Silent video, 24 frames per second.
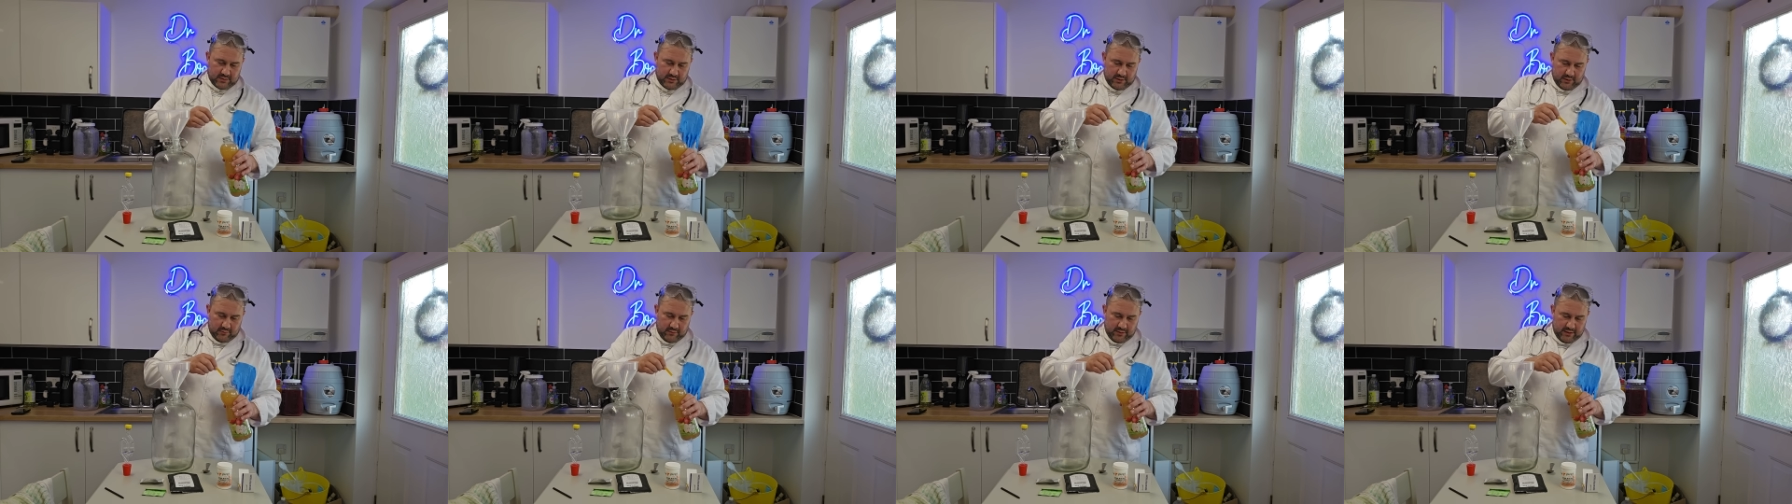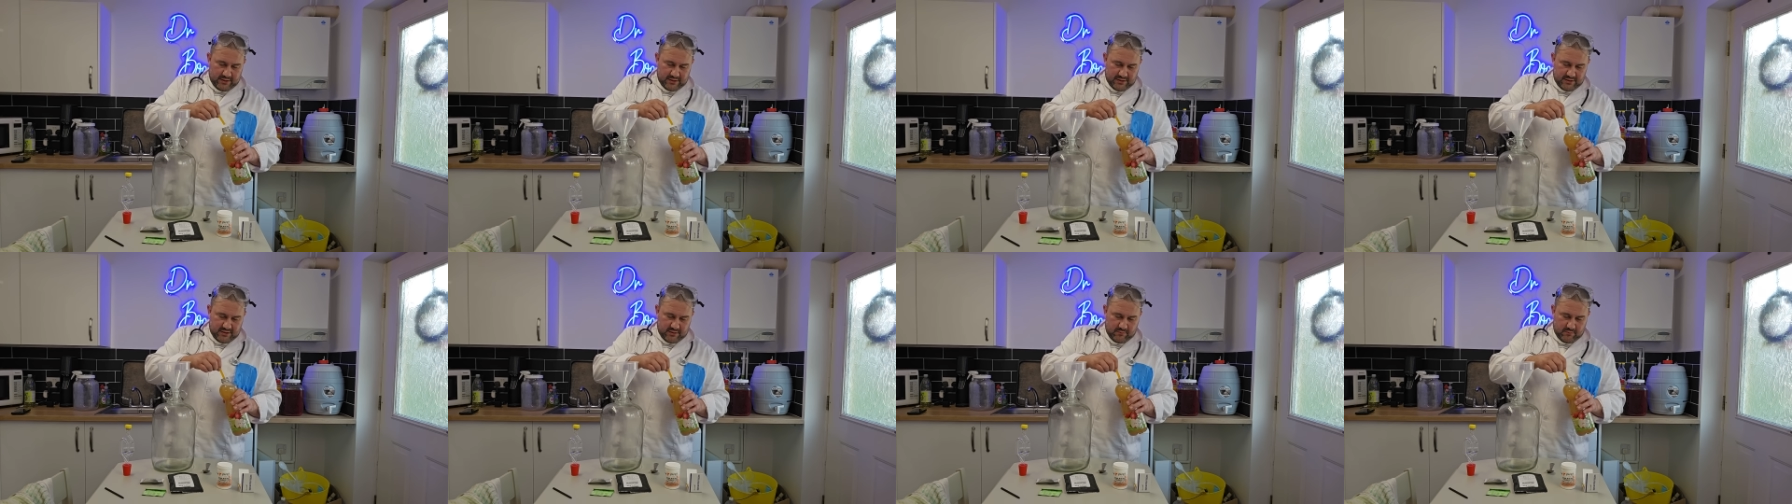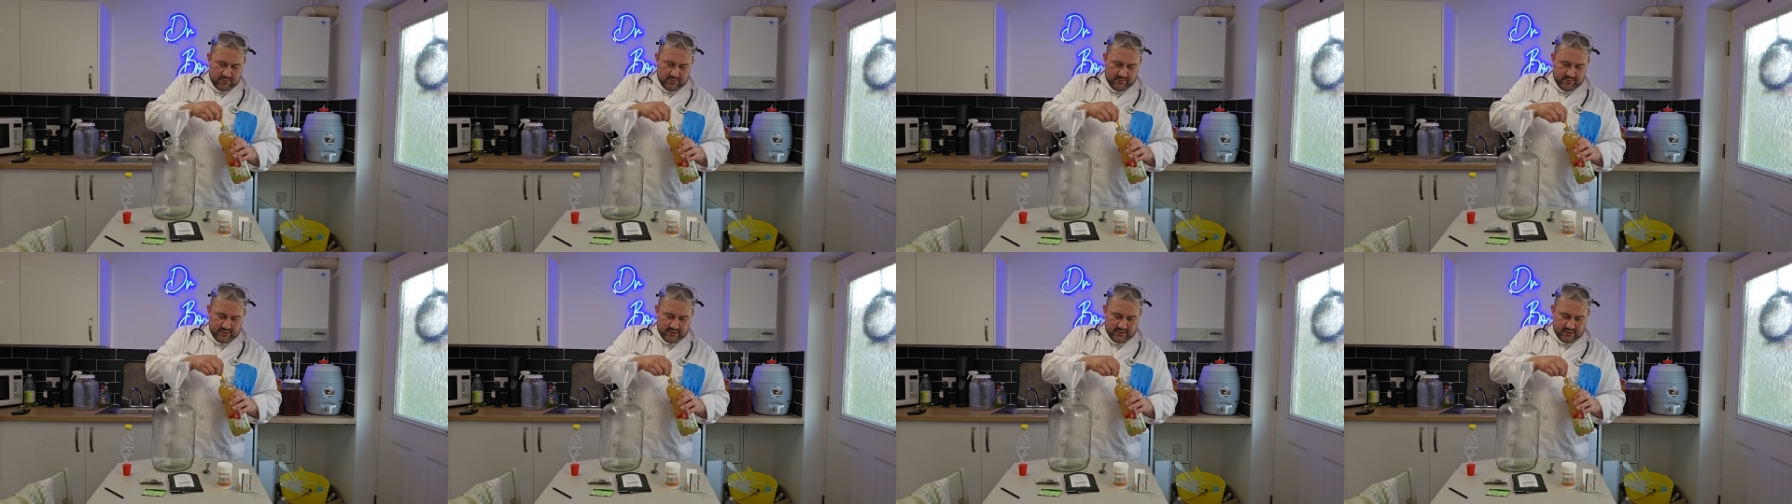Now let's see
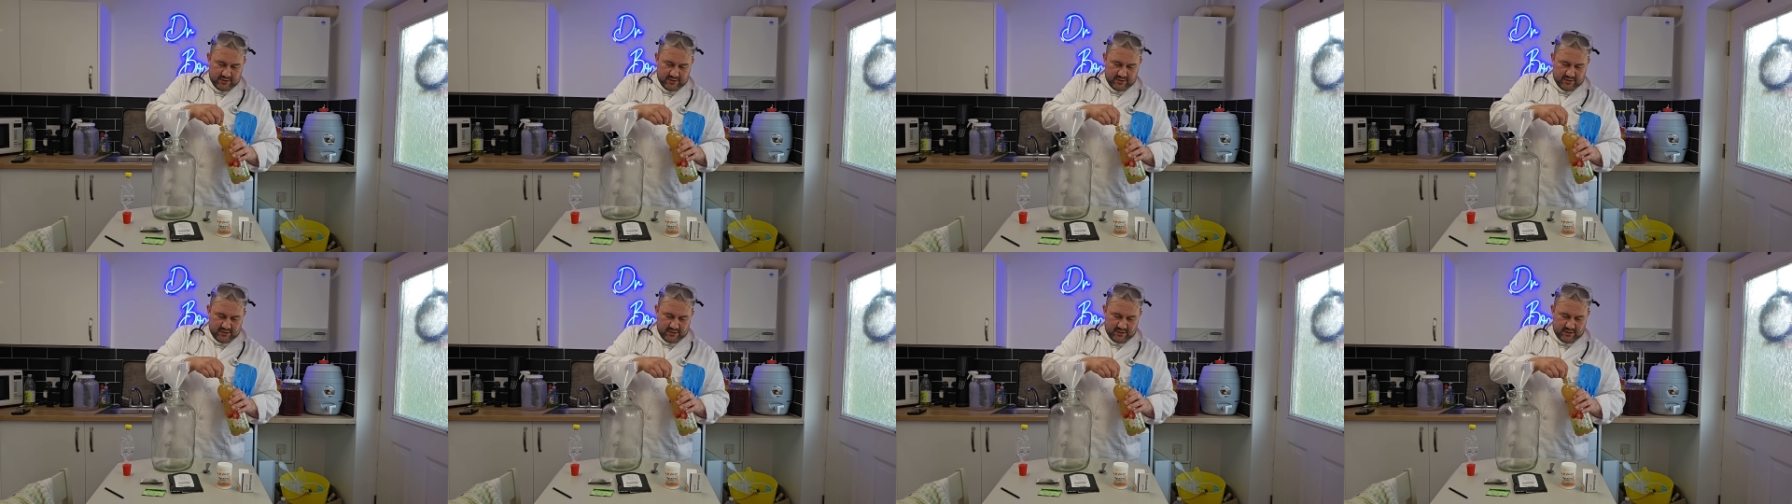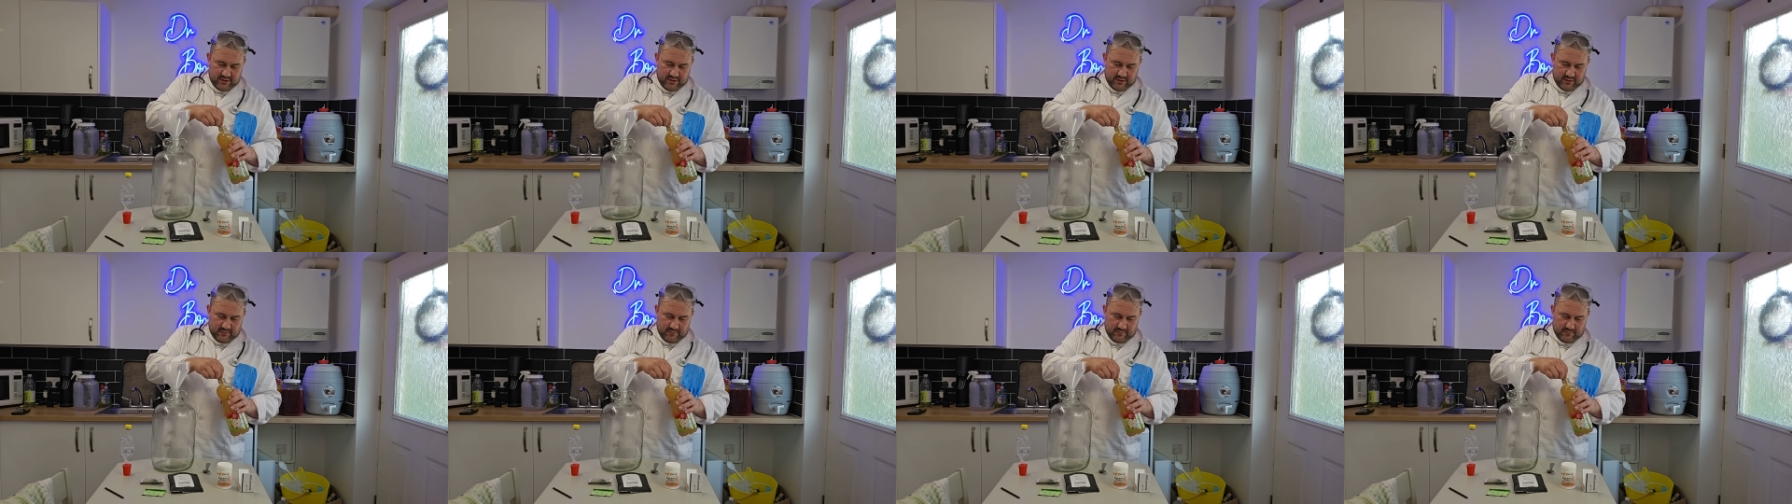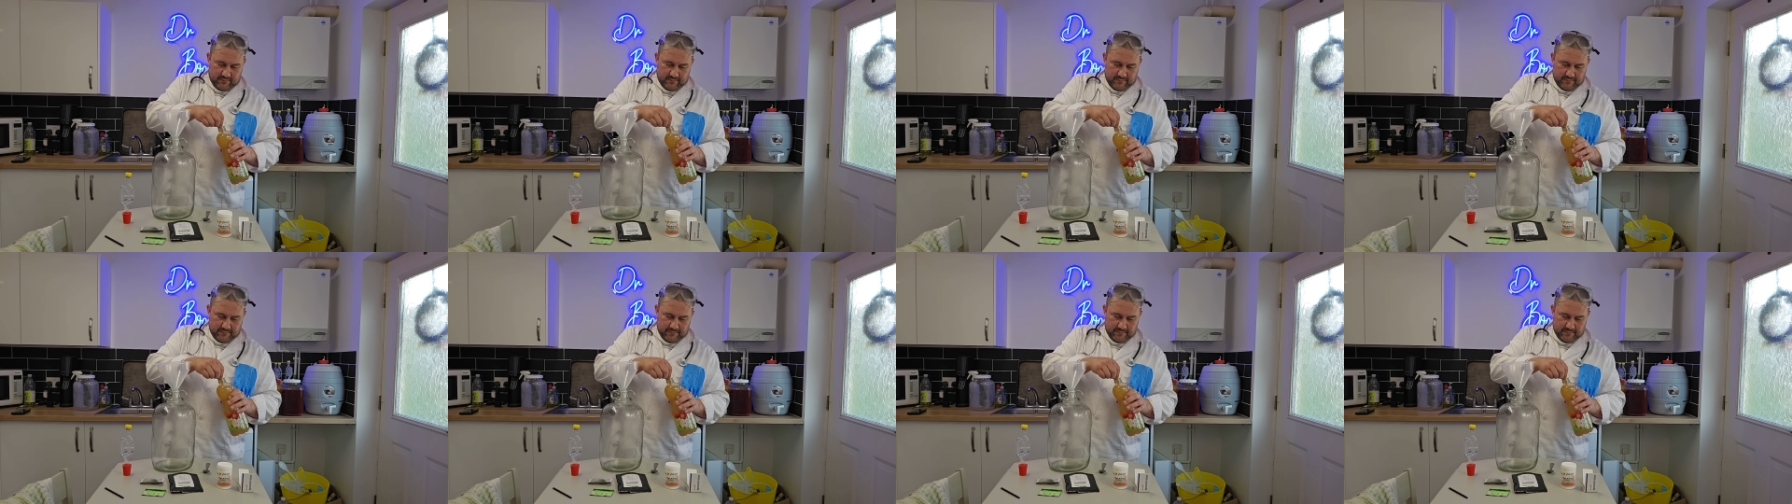what this is saying.